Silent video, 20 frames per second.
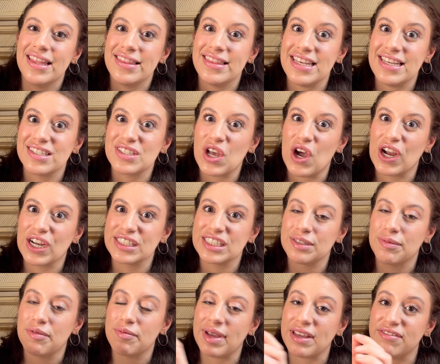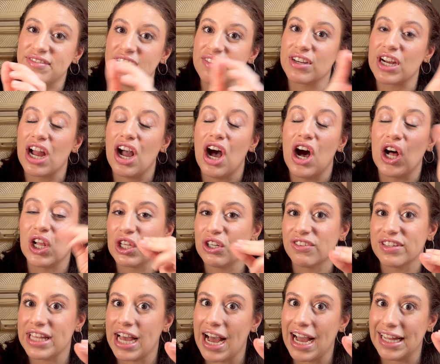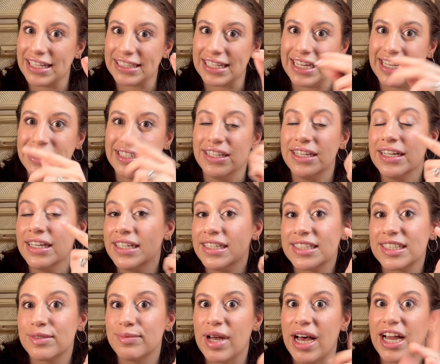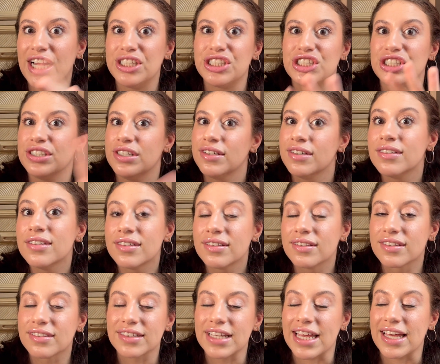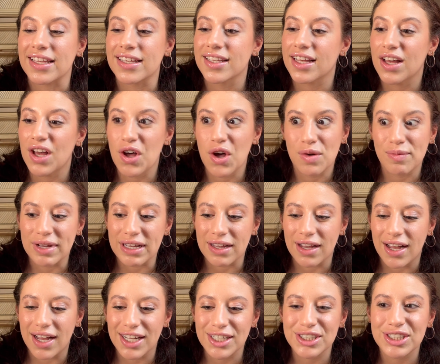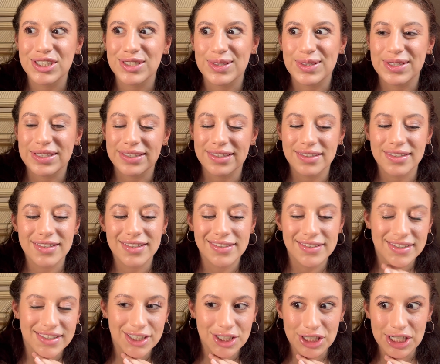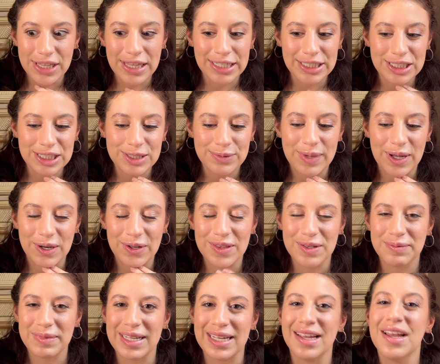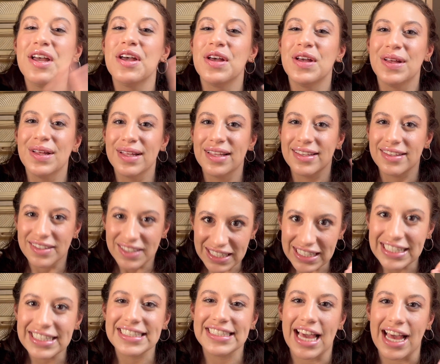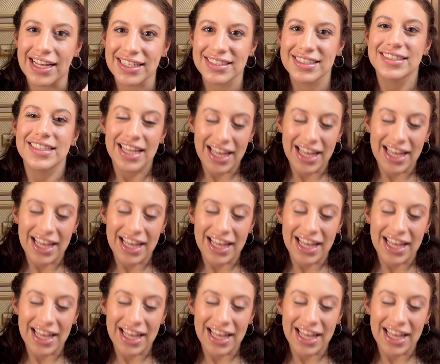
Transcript: these are some of my favorite, all over the eyelid, smudged, like, oh my gosh, does she think she's better than me? Yes,